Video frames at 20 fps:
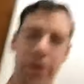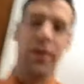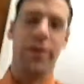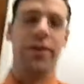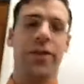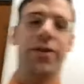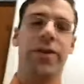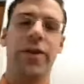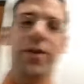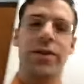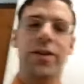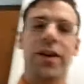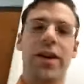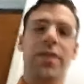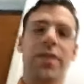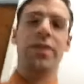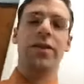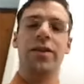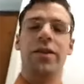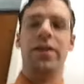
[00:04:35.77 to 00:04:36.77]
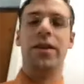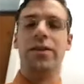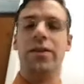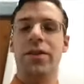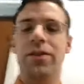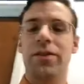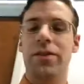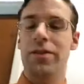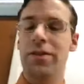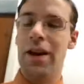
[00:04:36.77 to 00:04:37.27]
13th. That's a
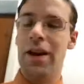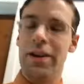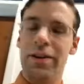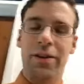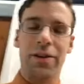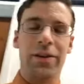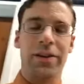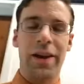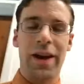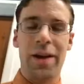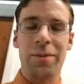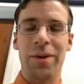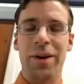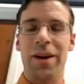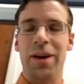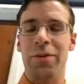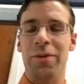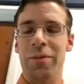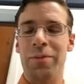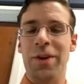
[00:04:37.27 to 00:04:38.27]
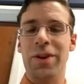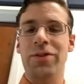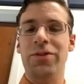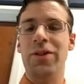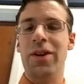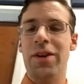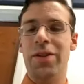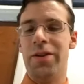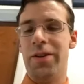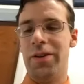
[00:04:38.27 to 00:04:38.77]
technical name, again, would be
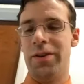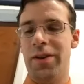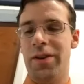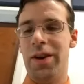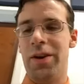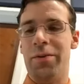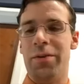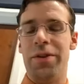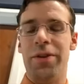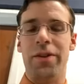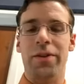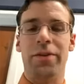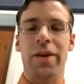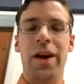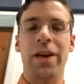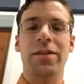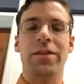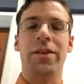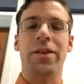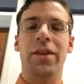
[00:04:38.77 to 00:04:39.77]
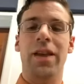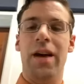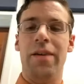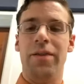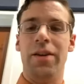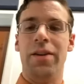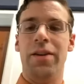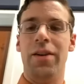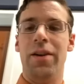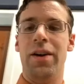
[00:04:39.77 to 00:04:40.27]
G13 with a raised
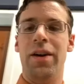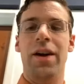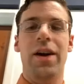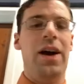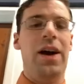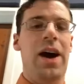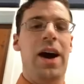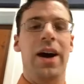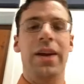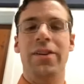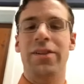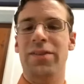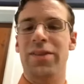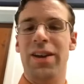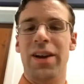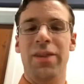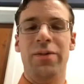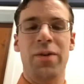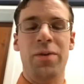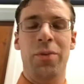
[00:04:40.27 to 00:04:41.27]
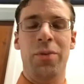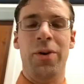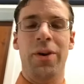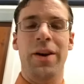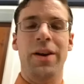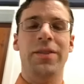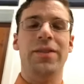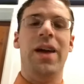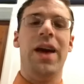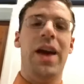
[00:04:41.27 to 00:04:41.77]
11. I just think of it more
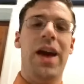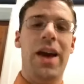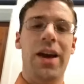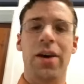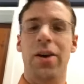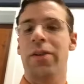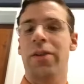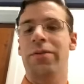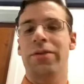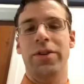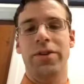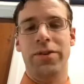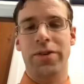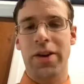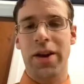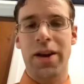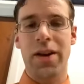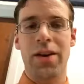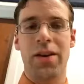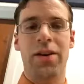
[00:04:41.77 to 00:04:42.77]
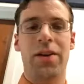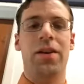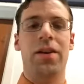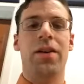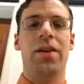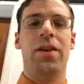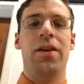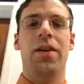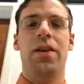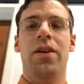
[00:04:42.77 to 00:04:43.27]
as A over G,
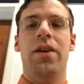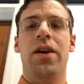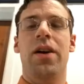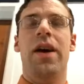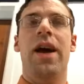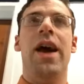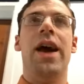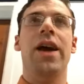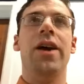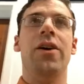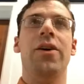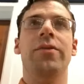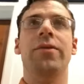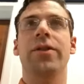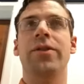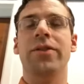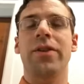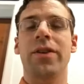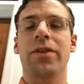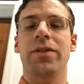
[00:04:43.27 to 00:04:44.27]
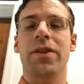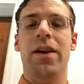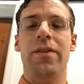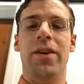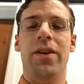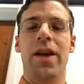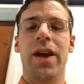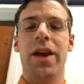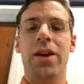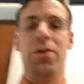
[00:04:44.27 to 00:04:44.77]
A over
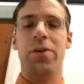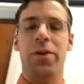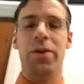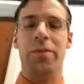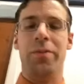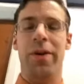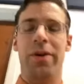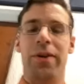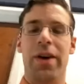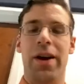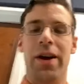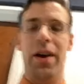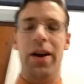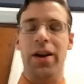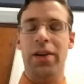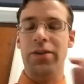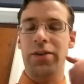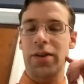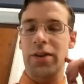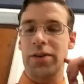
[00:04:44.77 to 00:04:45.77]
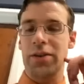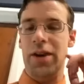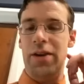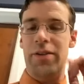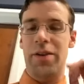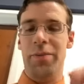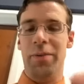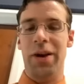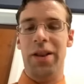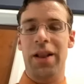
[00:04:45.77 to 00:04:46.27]
G7, A chord in my right hand, G7
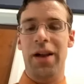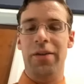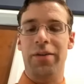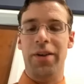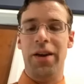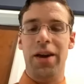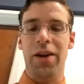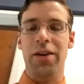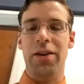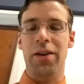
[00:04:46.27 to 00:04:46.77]
in my left hand.